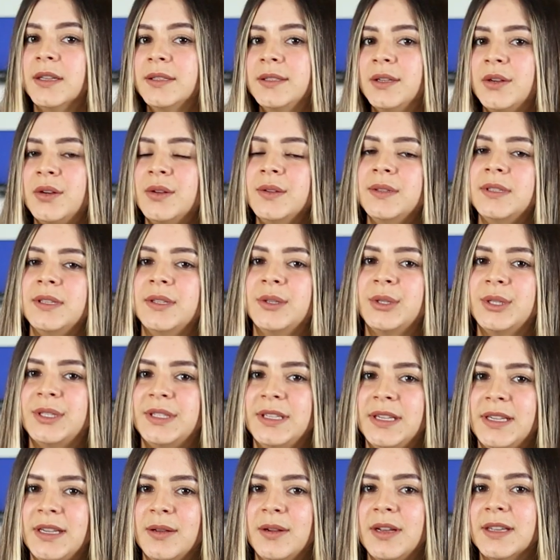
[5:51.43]
Also consider
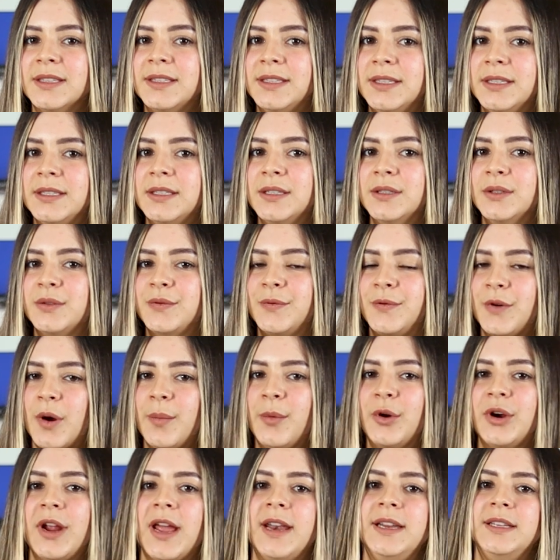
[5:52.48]
seeking assistance
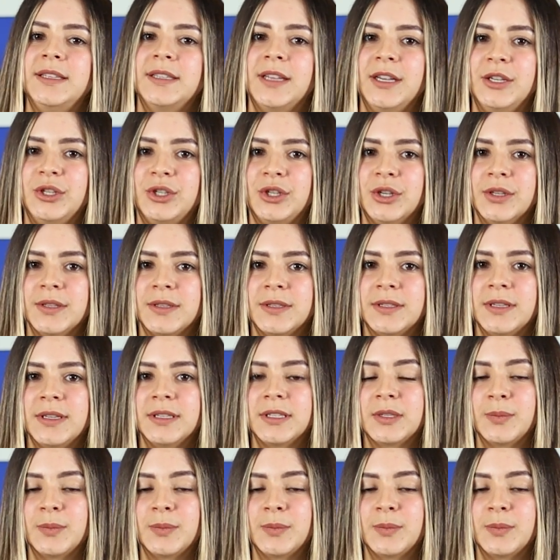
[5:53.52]
from organizations